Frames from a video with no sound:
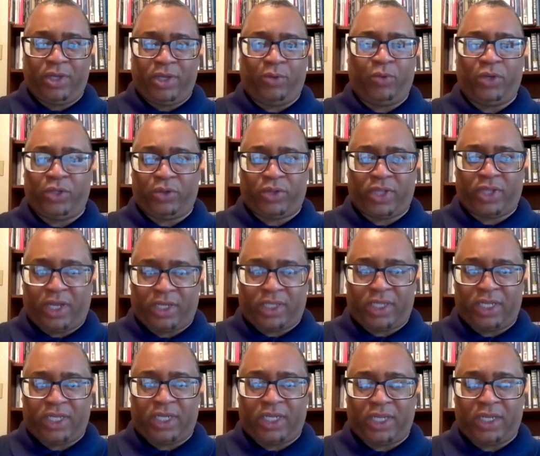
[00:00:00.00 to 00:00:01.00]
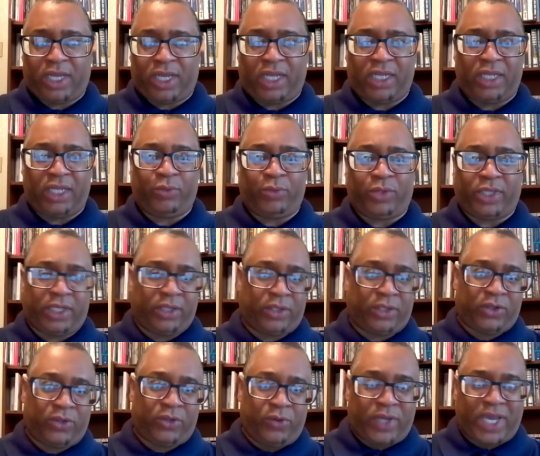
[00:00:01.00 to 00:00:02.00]
Uh, Wendell thought that uh, Ali was a
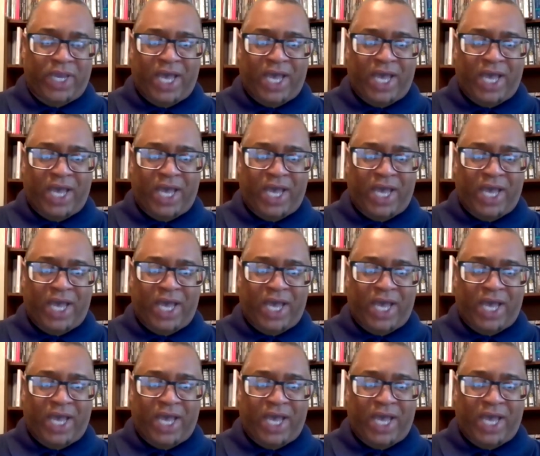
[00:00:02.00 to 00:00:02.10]
little too